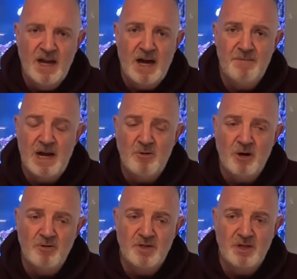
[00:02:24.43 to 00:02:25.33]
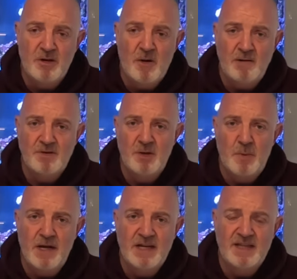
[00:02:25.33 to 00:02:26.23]
I'm now going to go out to the
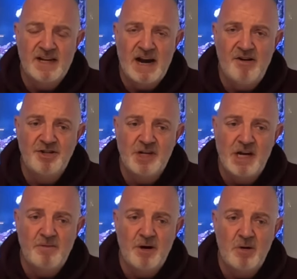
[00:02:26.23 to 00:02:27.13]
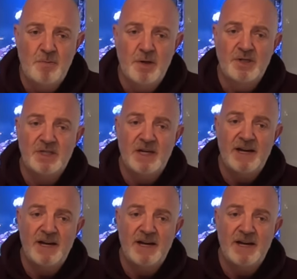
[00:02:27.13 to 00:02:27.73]
bike in the garage and I'm going to put